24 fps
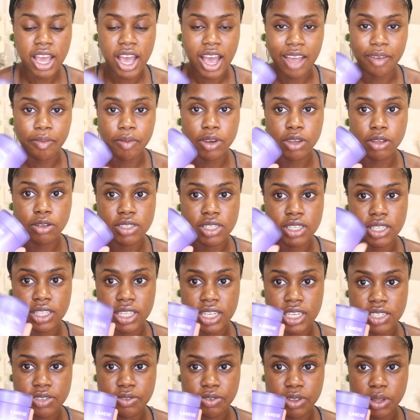I've been using
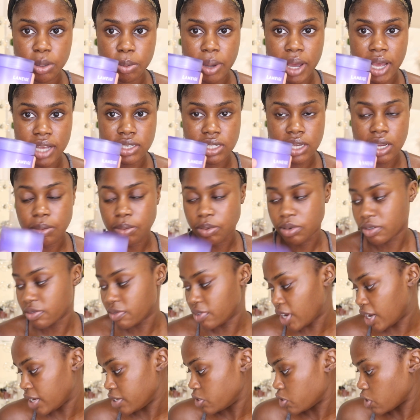this for the past couple of
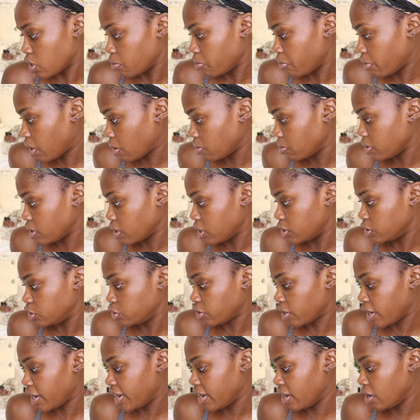nights, so I'm probably gonna
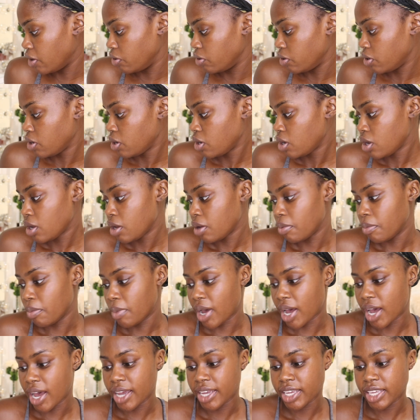try out
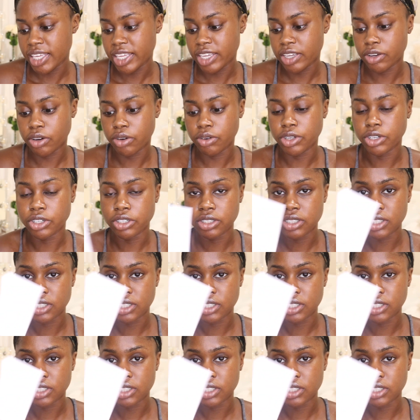my Eco Your